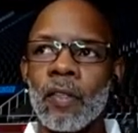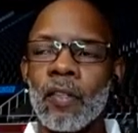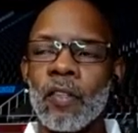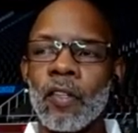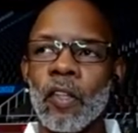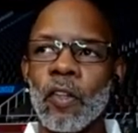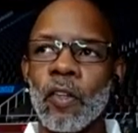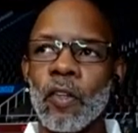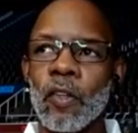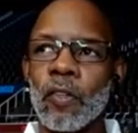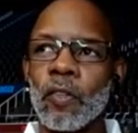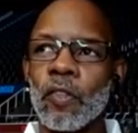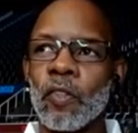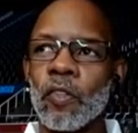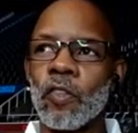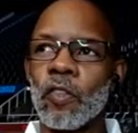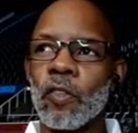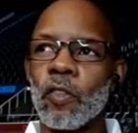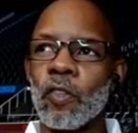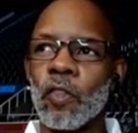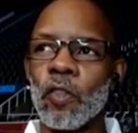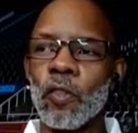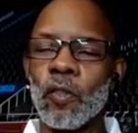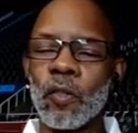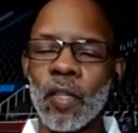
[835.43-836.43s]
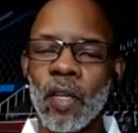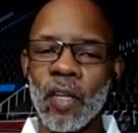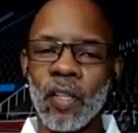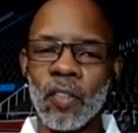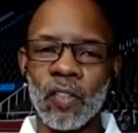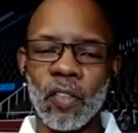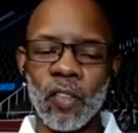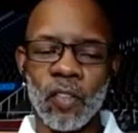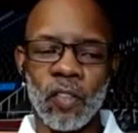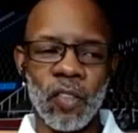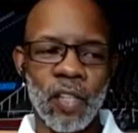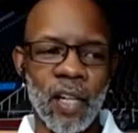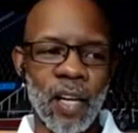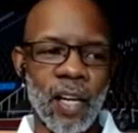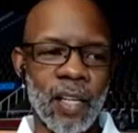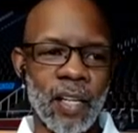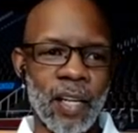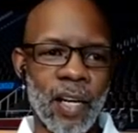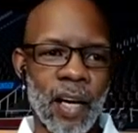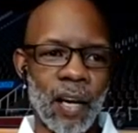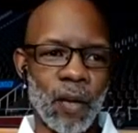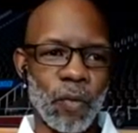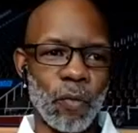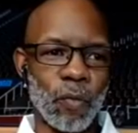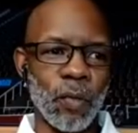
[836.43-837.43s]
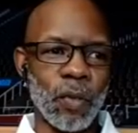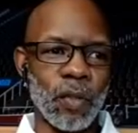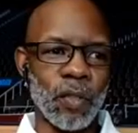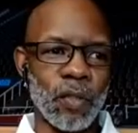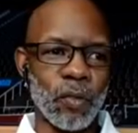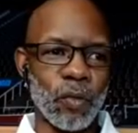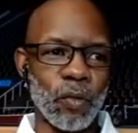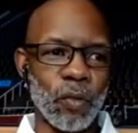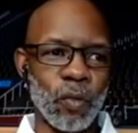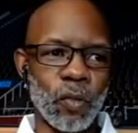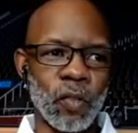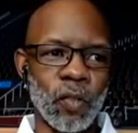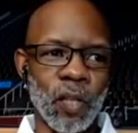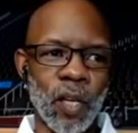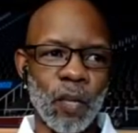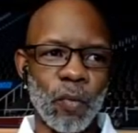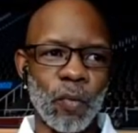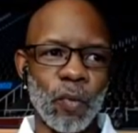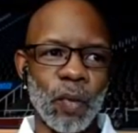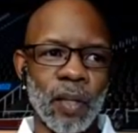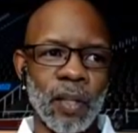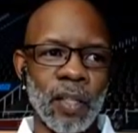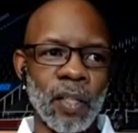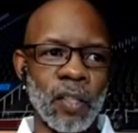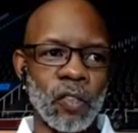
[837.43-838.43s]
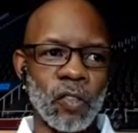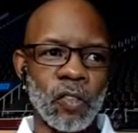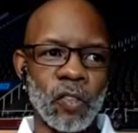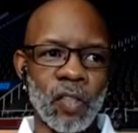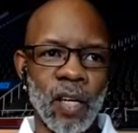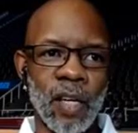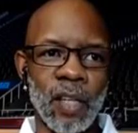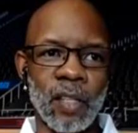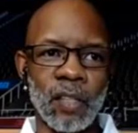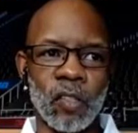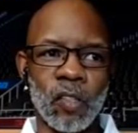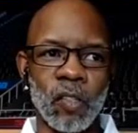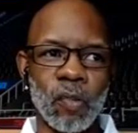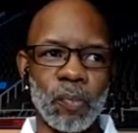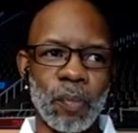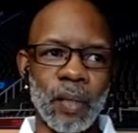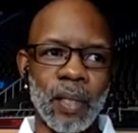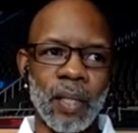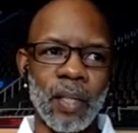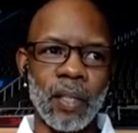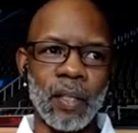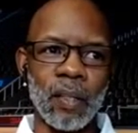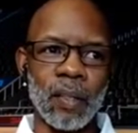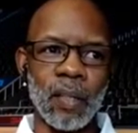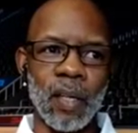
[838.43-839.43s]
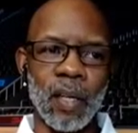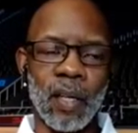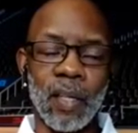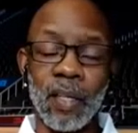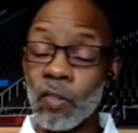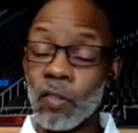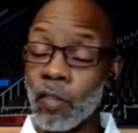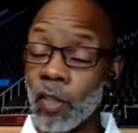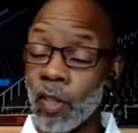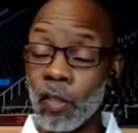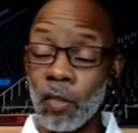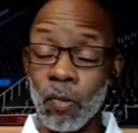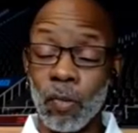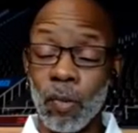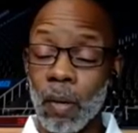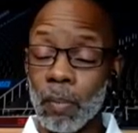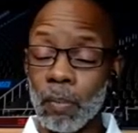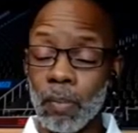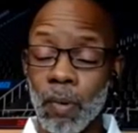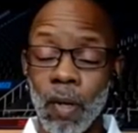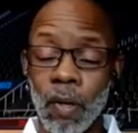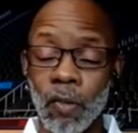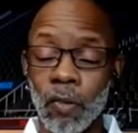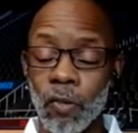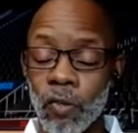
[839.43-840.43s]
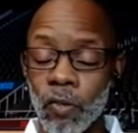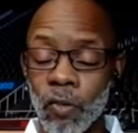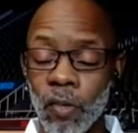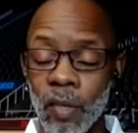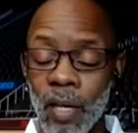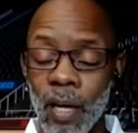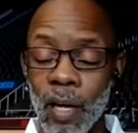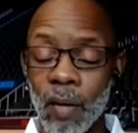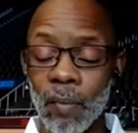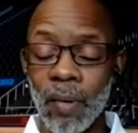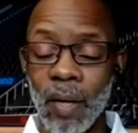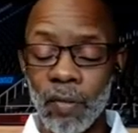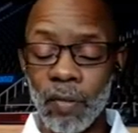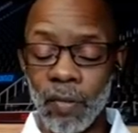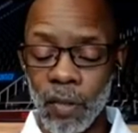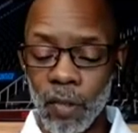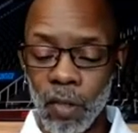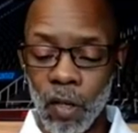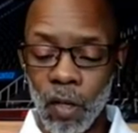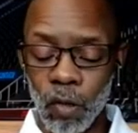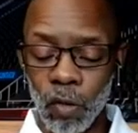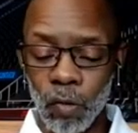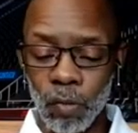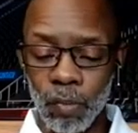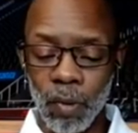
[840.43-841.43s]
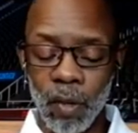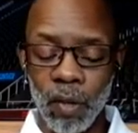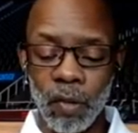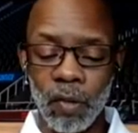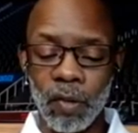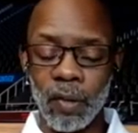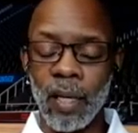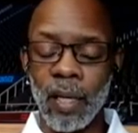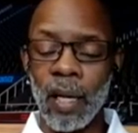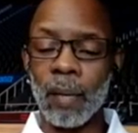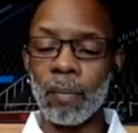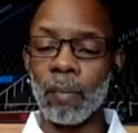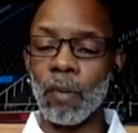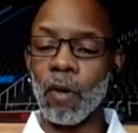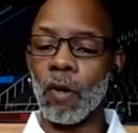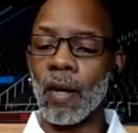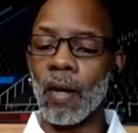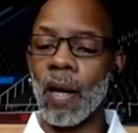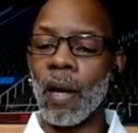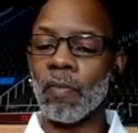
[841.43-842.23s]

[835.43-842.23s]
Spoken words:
There's 2 things that stand out. When you say what he said to me, he said to my brothers and I, we have a younger brother who came along